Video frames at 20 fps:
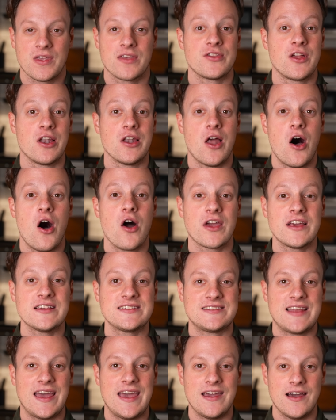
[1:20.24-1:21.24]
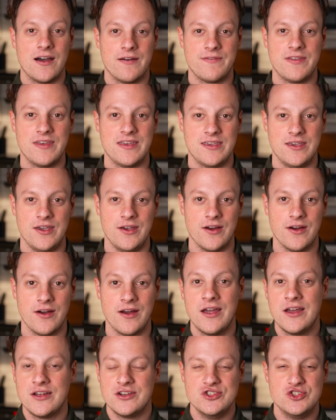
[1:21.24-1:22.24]
the longest day of the
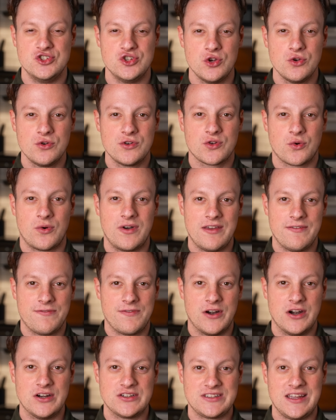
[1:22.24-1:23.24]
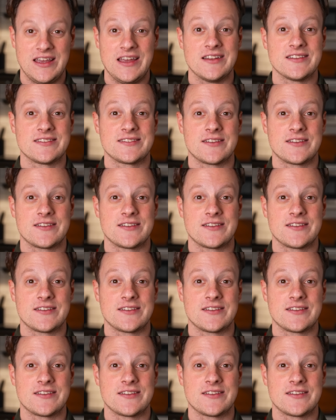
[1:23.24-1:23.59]
year, June 21st in